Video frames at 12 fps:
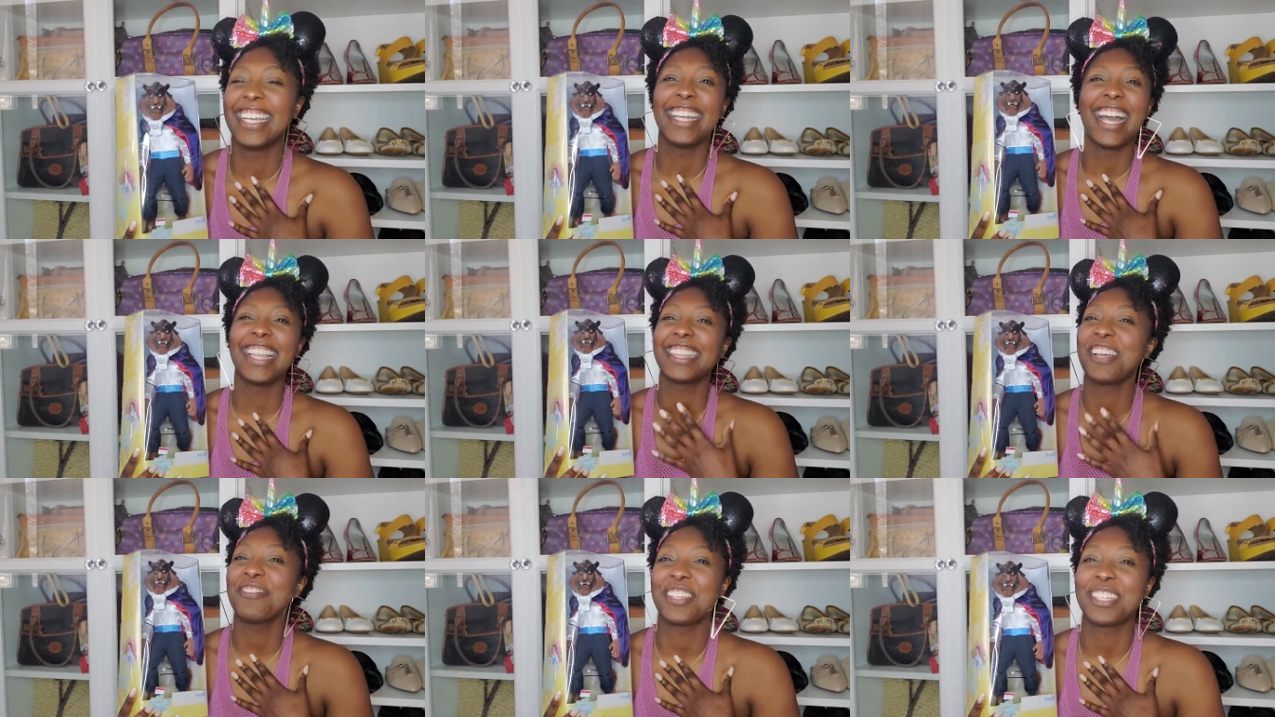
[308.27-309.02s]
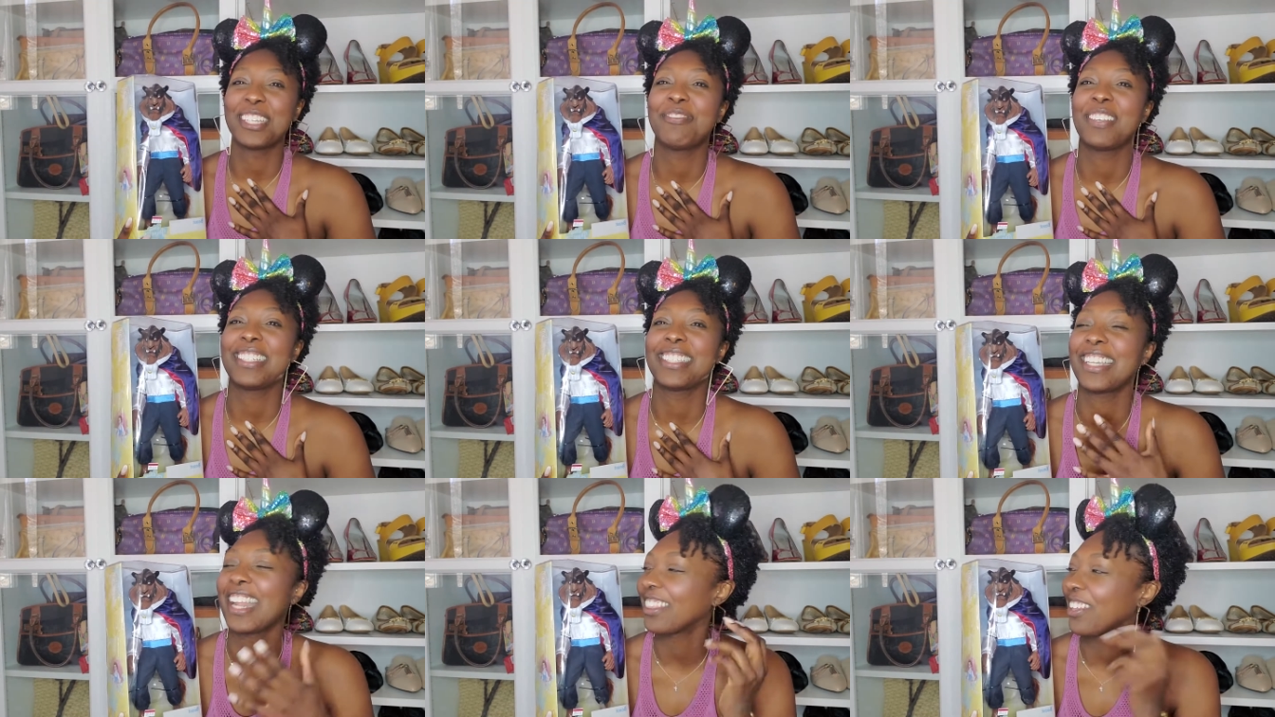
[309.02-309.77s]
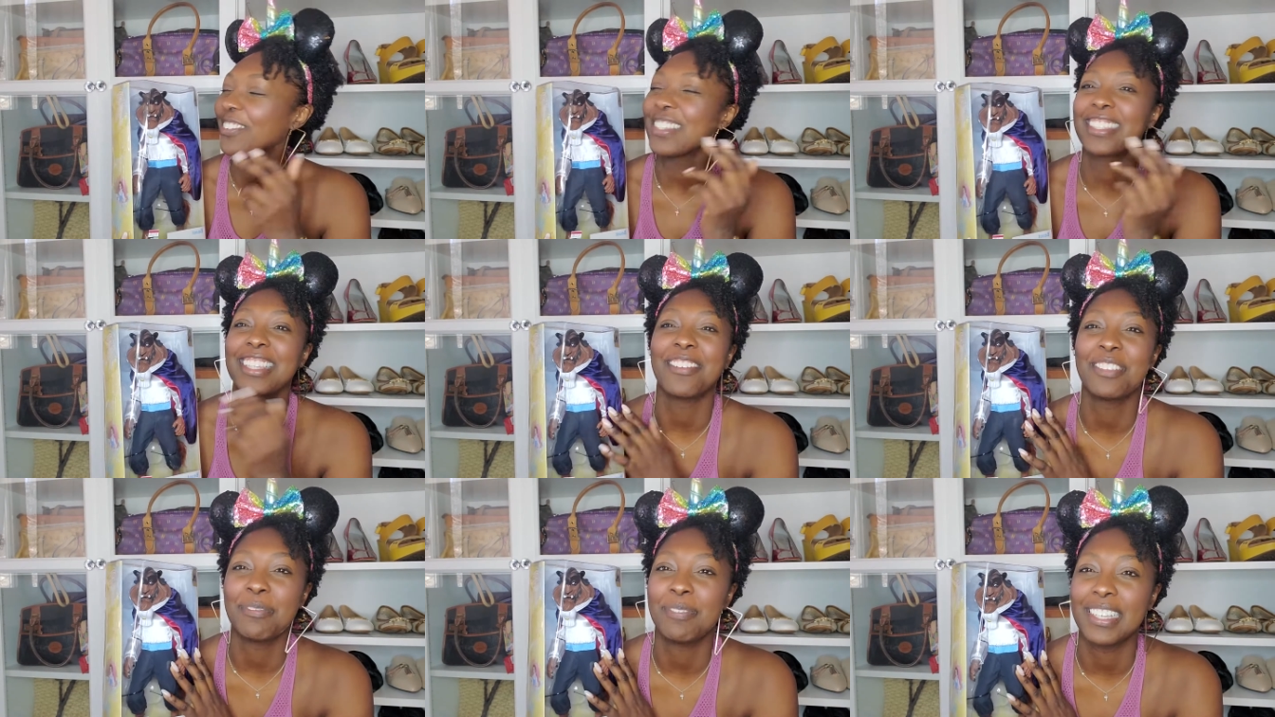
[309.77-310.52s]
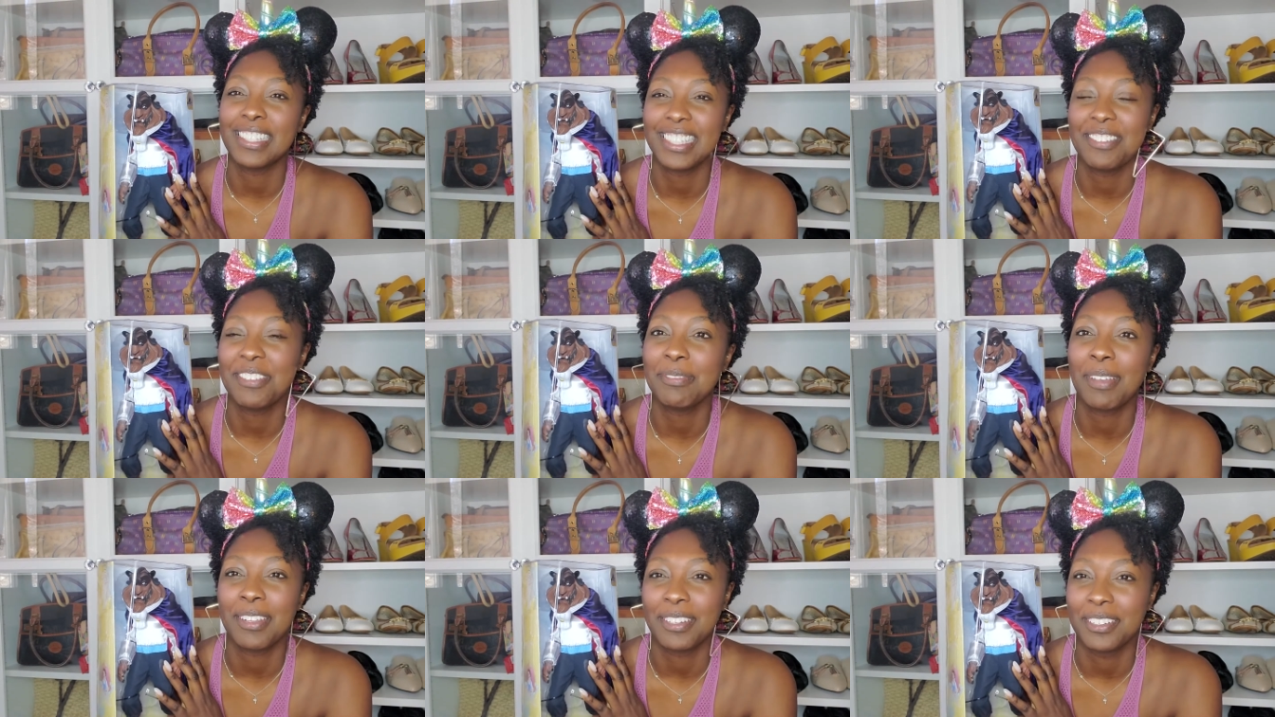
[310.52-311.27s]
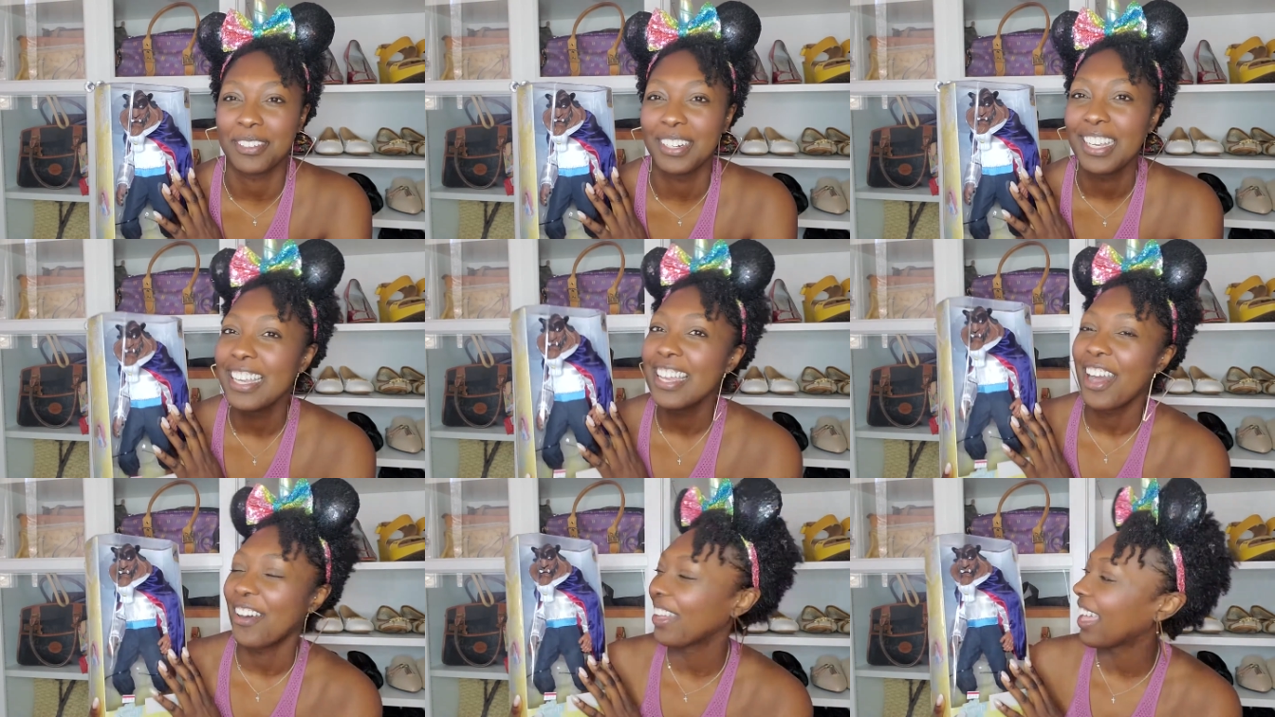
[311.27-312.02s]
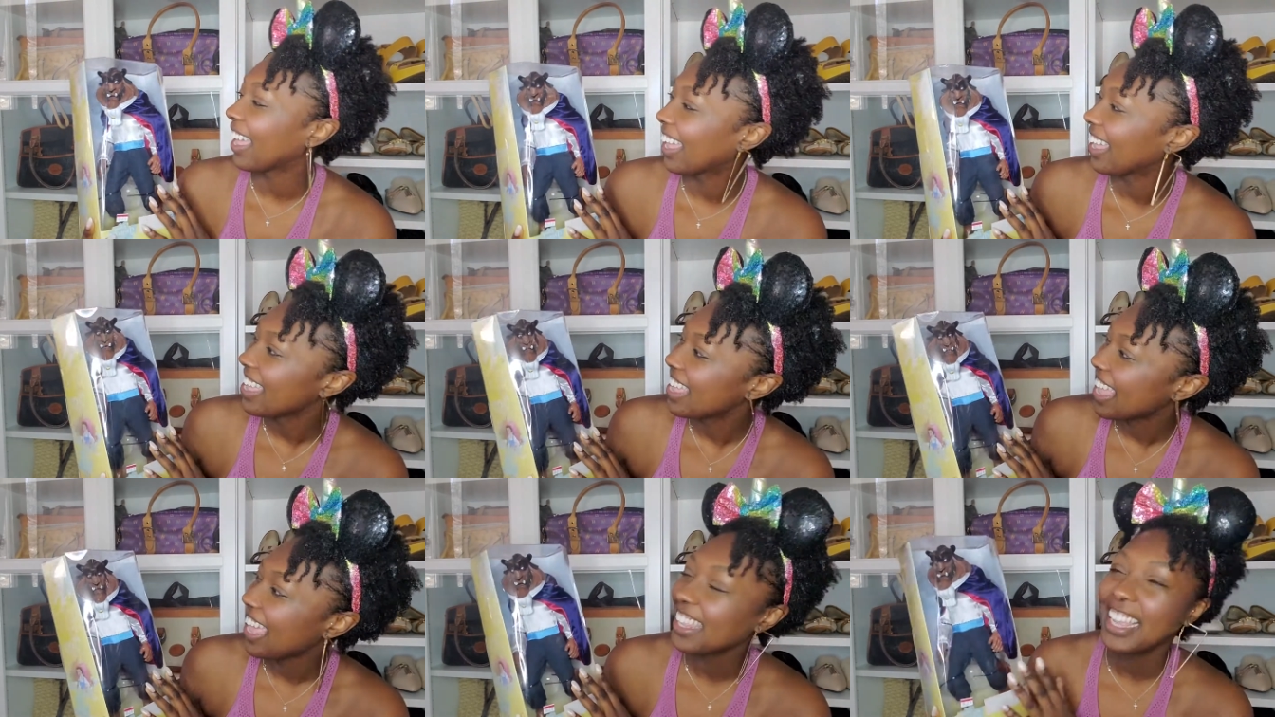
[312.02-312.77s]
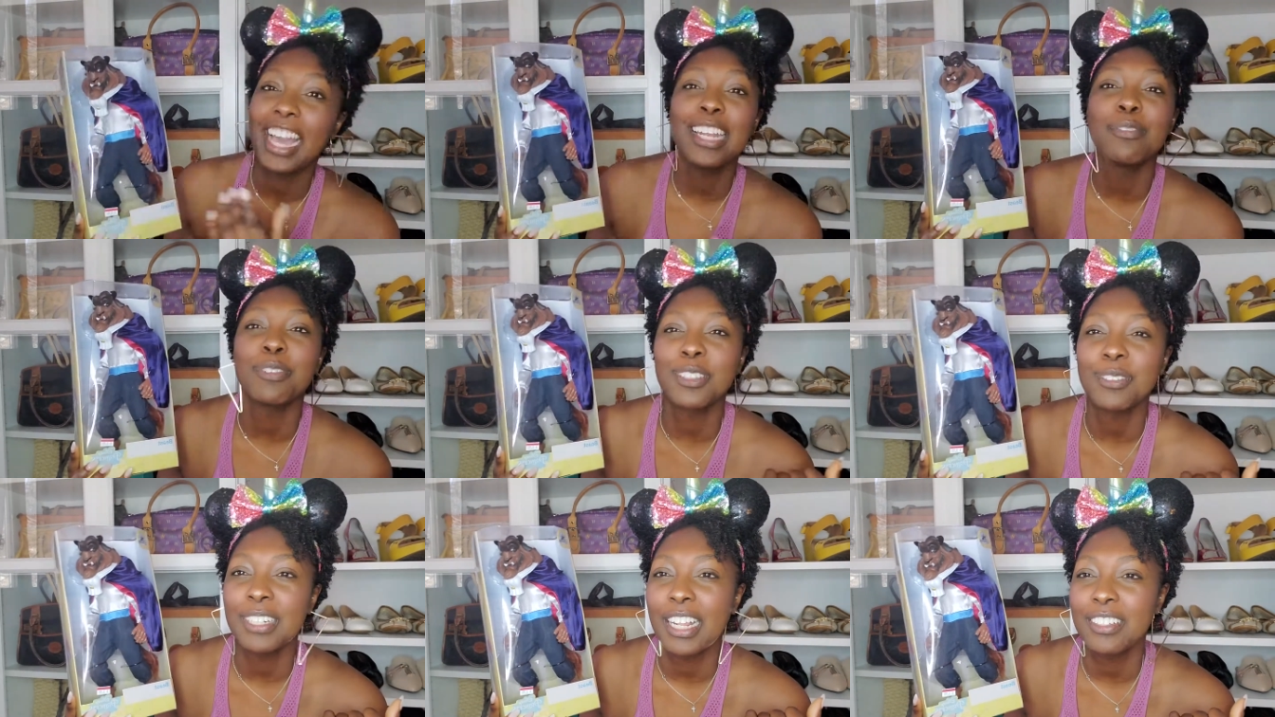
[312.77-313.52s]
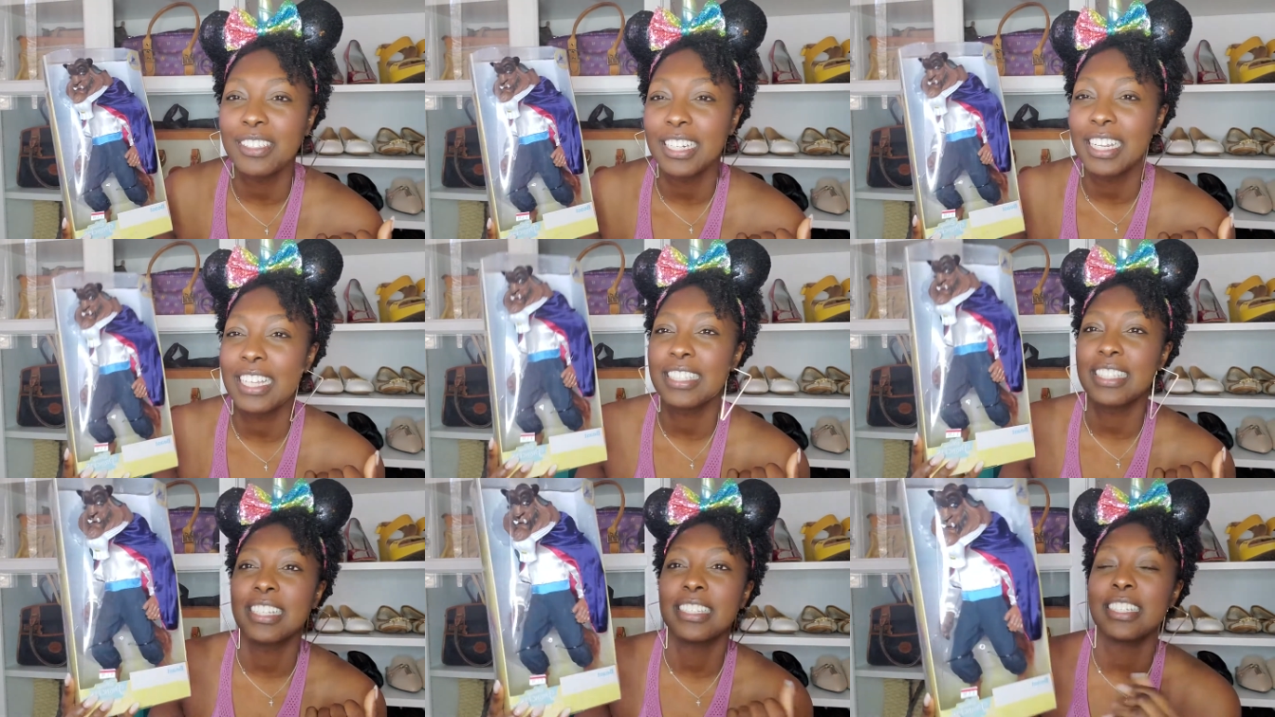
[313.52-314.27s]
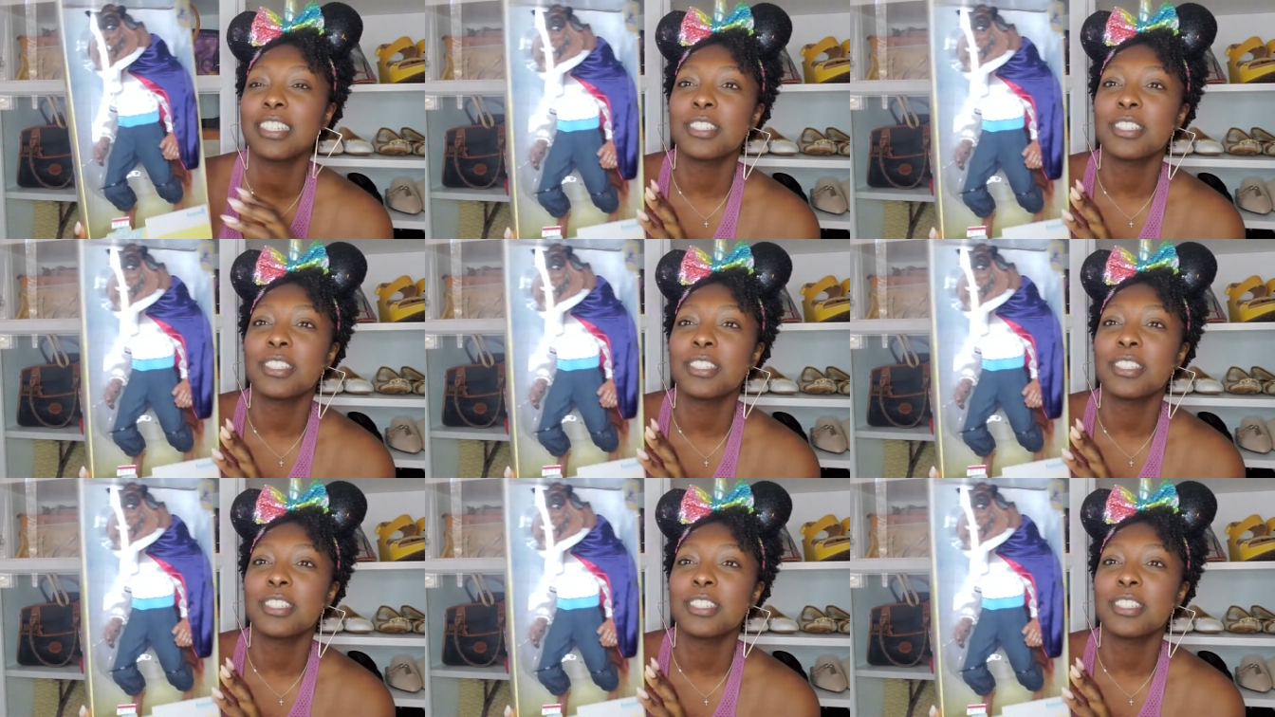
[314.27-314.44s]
I love Beauty and the Beast, and I'll always love the Beast. He was my dude, okay? And they got him for $3.98.